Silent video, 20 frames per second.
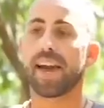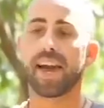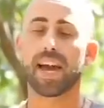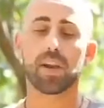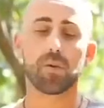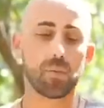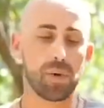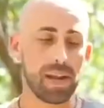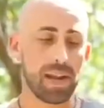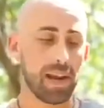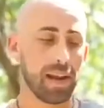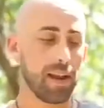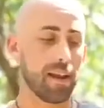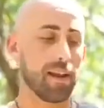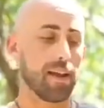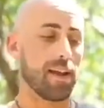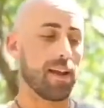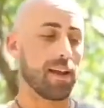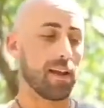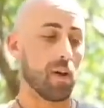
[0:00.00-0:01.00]
and will
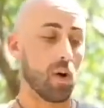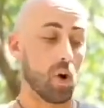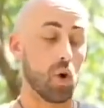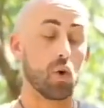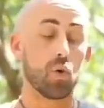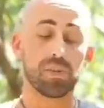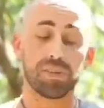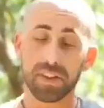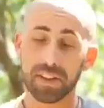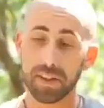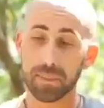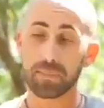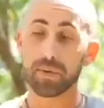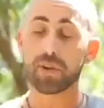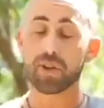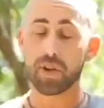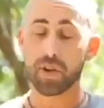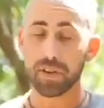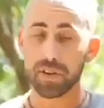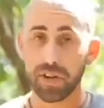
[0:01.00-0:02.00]
loosen up the
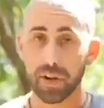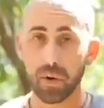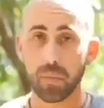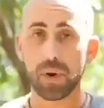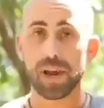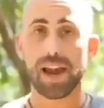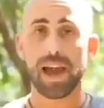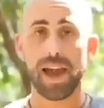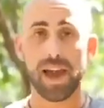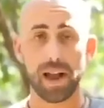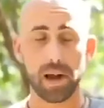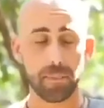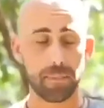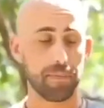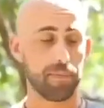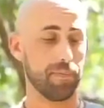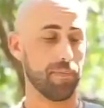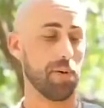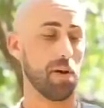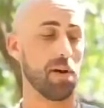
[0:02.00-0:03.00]
shoulder, will help
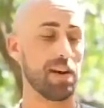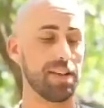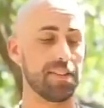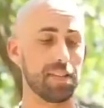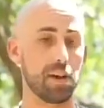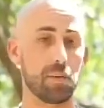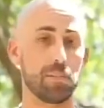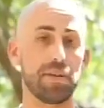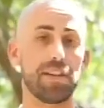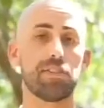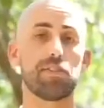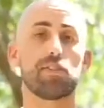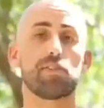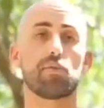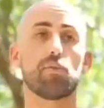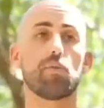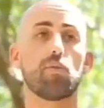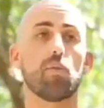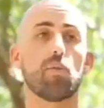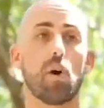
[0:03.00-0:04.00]
a little bit
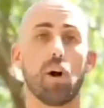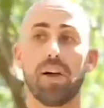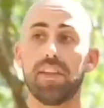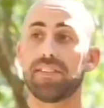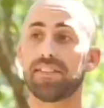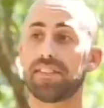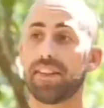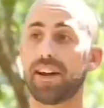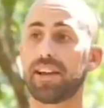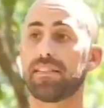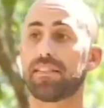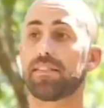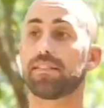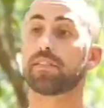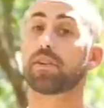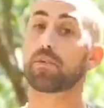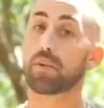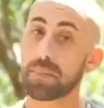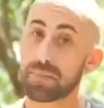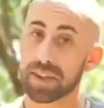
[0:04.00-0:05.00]
to untight
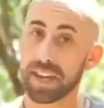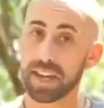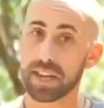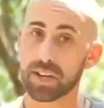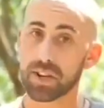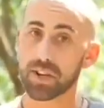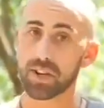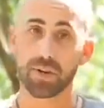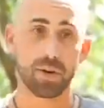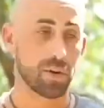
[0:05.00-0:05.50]
the rib cage.